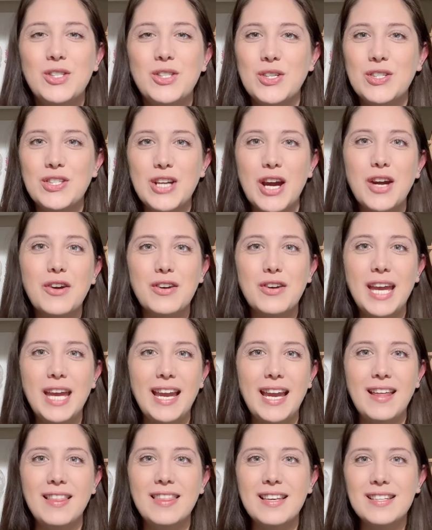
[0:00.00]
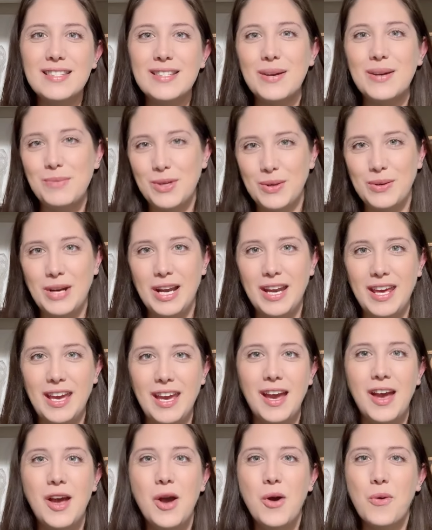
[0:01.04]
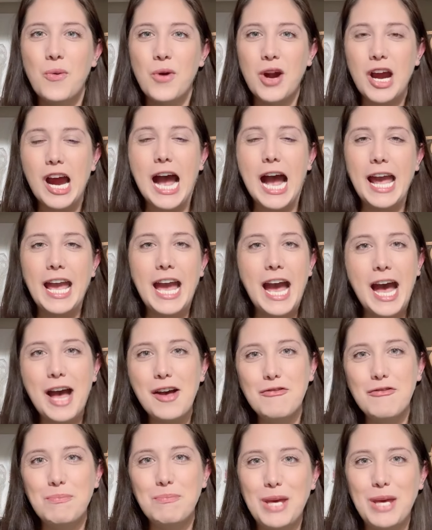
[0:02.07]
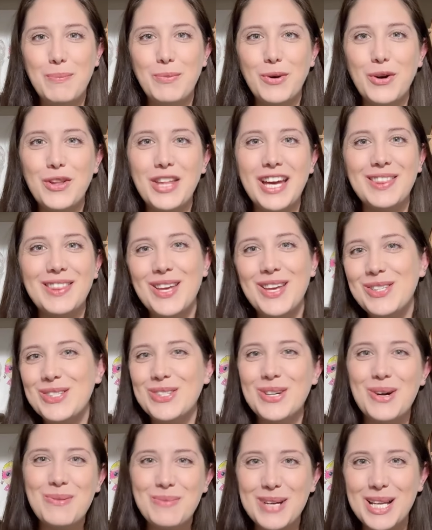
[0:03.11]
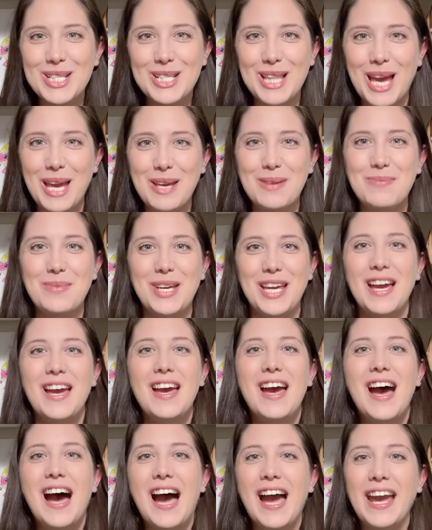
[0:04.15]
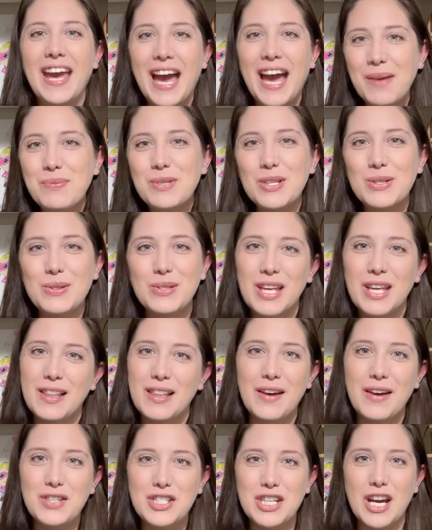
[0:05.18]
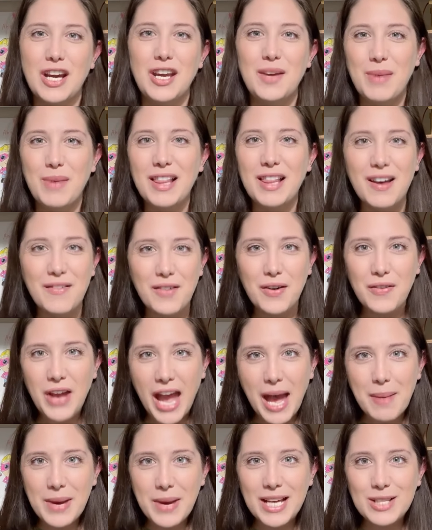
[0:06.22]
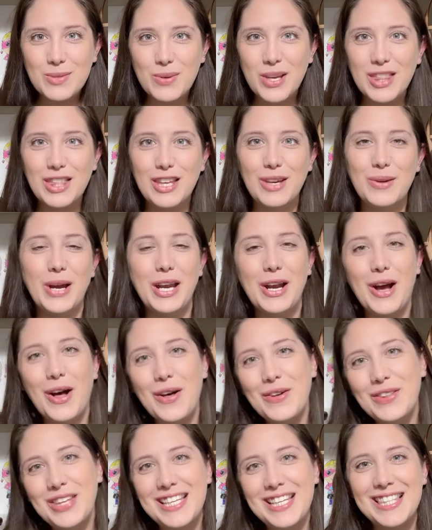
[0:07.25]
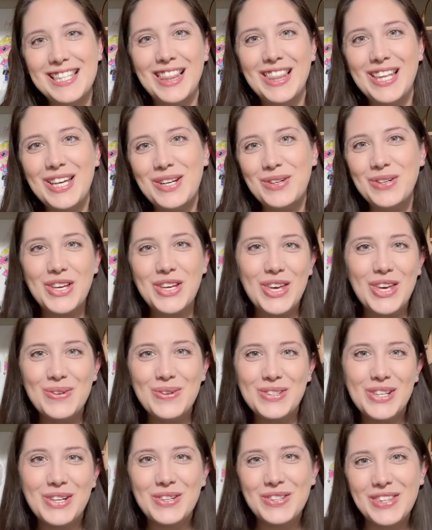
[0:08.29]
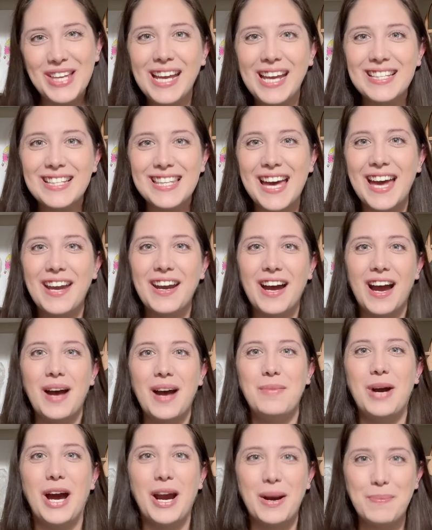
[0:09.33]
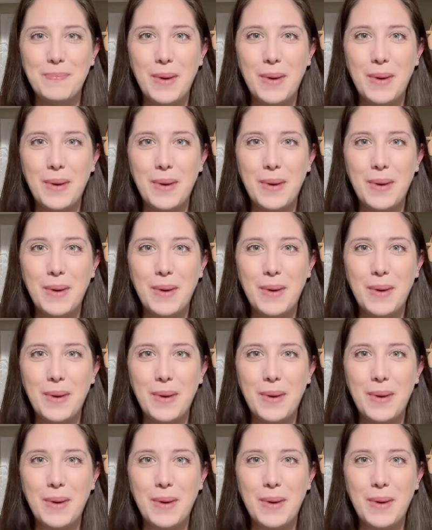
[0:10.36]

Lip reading: to start creating this community where I have people that think so much like me. I absolutely love sharing my love of handbags with you and all of these little cute little things that are